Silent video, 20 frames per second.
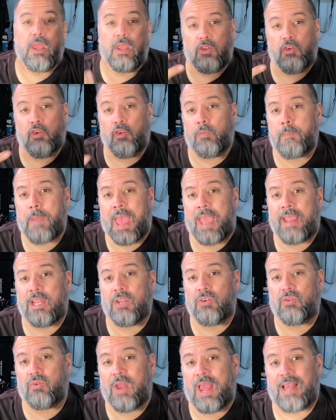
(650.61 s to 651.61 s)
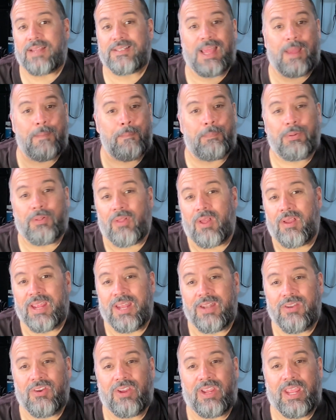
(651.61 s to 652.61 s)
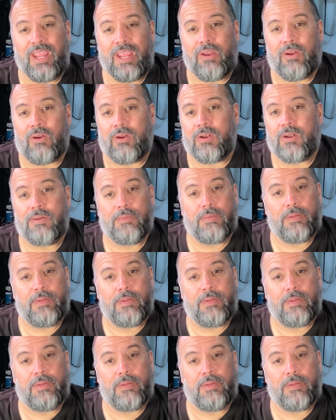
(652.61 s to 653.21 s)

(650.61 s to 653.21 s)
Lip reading: Use backing tracks and plug in your gear.